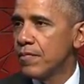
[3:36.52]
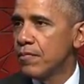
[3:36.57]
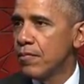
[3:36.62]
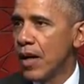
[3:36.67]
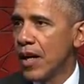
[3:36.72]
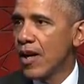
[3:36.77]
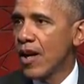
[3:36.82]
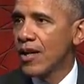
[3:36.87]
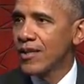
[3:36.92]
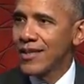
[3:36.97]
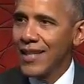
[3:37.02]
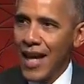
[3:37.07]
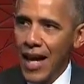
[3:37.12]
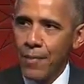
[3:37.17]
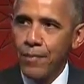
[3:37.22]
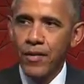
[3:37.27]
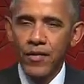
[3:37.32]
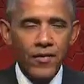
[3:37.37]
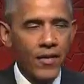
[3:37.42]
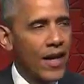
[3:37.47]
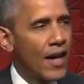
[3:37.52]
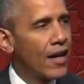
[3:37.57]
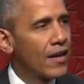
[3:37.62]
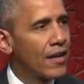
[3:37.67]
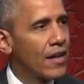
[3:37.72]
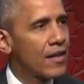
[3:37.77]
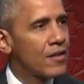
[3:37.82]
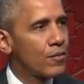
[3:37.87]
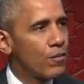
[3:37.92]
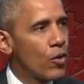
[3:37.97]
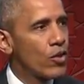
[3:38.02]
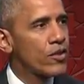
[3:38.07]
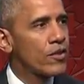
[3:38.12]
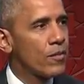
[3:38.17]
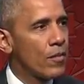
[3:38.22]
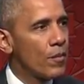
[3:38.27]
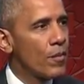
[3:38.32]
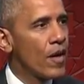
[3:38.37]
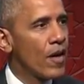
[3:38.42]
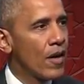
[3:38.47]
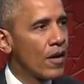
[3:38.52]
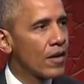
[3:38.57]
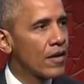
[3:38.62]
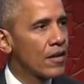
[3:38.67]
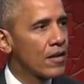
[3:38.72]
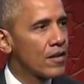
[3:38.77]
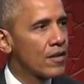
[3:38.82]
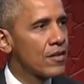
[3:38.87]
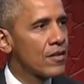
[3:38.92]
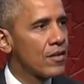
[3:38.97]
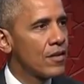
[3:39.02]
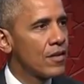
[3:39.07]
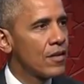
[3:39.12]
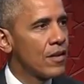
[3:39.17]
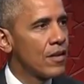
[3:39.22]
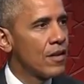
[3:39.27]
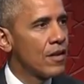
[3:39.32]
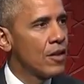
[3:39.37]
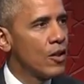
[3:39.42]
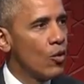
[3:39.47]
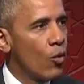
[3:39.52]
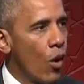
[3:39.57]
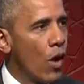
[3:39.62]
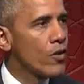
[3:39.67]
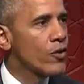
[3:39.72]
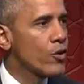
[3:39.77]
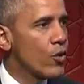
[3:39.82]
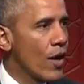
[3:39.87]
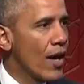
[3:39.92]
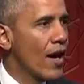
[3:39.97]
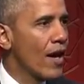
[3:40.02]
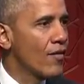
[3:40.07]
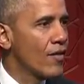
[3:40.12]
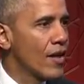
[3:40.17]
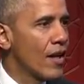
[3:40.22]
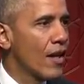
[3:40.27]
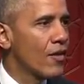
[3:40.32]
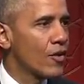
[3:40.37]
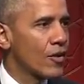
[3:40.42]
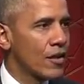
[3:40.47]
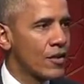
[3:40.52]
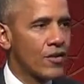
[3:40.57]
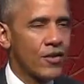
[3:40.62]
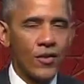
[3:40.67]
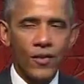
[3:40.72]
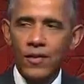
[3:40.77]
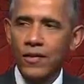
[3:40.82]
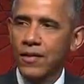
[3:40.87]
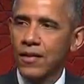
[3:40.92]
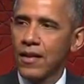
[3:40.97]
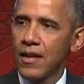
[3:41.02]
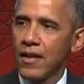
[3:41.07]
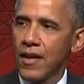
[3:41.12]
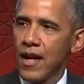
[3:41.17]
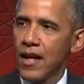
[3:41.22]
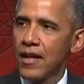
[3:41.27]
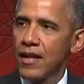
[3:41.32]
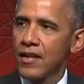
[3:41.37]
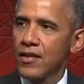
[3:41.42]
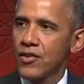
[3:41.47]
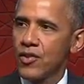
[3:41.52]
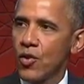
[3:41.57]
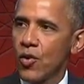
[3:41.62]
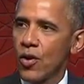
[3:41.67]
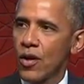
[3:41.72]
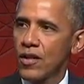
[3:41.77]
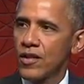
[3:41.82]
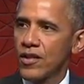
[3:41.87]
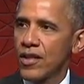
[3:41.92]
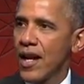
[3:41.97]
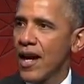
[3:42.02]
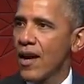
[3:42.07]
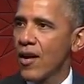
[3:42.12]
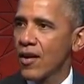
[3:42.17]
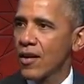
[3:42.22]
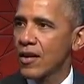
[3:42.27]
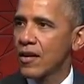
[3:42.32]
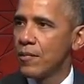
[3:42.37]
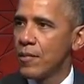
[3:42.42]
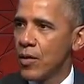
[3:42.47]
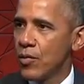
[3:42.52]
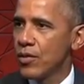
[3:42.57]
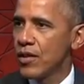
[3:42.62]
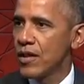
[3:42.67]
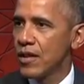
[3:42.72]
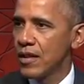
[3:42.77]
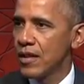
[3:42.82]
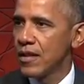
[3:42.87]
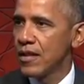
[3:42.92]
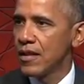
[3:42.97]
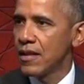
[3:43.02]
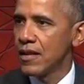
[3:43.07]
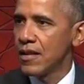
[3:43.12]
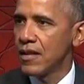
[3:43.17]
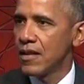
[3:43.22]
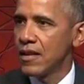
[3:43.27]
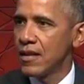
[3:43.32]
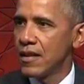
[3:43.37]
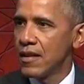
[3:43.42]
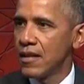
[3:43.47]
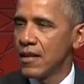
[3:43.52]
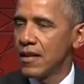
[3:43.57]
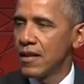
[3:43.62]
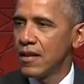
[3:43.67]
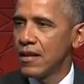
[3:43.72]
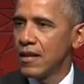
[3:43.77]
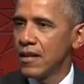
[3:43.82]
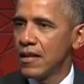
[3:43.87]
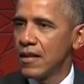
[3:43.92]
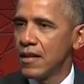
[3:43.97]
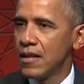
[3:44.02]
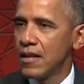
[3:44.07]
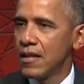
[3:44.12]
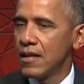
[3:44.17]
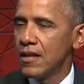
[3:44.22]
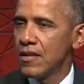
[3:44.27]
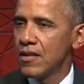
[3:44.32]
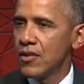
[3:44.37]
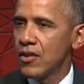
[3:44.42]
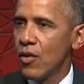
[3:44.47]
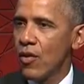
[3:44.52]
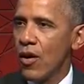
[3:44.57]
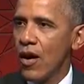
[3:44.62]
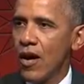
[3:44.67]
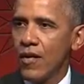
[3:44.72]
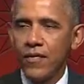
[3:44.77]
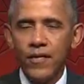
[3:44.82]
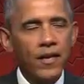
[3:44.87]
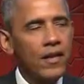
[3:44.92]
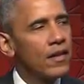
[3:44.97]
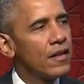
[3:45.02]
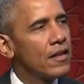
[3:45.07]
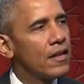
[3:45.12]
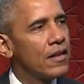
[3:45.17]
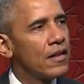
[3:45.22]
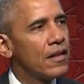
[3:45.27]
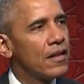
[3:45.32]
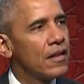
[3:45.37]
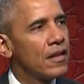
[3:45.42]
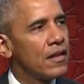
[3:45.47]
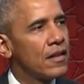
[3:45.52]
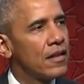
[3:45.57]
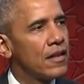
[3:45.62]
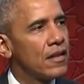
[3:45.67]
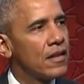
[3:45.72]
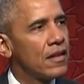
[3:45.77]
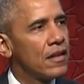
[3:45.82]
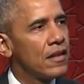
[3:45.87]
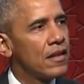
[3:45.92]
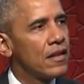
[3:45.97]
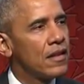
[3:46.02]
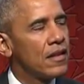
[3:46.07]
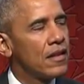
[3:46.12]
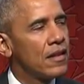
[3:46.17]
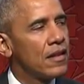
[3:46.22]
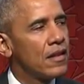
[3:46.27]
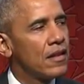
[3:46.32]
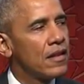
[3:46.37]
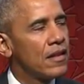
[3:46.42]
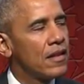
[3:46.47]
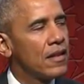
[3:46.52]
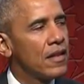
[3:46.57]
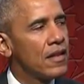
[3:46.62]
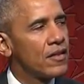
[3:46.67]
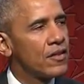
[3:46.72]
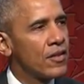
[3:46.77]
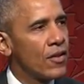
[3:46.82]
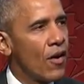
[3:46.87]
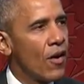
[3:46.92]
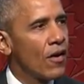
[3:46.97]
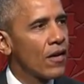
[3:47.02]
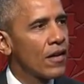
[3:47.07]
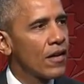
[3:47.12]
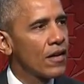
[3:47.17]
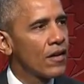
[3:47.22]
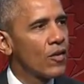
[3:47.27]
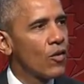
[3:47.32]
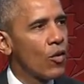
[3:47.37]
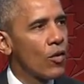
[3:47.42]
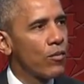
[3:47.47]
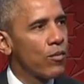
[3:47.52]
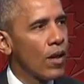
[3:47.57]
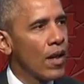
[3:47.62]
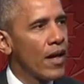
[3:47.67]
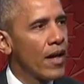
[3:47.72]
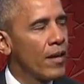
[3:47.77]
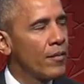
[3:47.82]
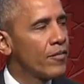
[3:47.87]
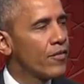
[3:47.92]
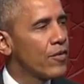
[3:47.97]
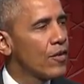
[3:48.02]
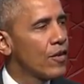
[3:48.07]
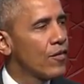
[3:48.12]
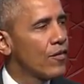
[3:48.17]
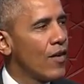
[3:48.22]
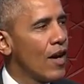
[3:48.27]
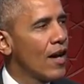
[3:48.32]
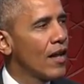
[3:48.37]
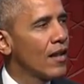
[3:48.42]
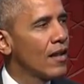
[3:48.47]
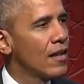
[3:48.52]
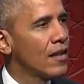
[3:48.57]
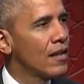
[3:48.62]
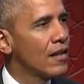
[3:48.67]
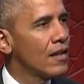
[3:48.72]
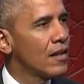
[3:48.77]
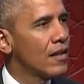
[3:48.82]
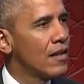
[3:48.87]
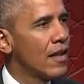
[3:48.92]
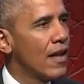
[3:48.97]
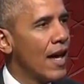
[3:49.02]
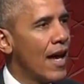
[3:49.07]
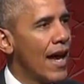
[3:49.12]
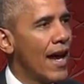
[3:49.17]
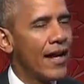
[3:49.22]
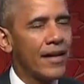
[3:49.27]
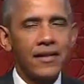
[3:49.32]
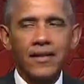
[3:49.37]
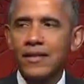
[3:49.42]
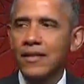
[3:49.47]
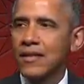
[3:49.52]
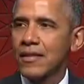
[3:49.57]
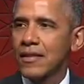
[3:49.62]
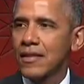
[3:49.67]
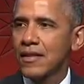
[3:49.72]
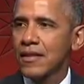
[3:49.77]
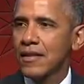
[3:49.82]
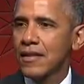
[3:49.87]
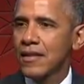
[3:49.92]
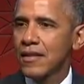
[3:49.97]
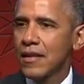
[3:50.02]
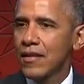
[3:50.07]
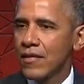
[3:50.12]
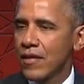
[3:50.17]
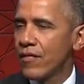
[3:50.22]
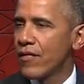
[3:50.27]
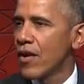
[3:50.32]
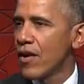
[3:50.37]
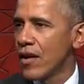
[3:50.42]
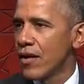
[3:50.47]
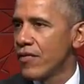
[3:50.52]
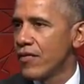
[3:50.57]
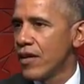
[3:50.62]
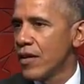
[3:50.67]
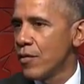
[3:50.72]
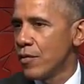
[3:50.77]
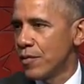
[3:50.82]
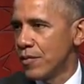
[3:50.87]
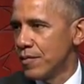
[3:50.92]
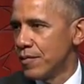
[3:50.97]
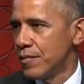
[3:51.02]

But on top of that, as Muslim Americans, you also have another concern, and that is your entire community so often is targeted or blamed for the violent acts of the very few.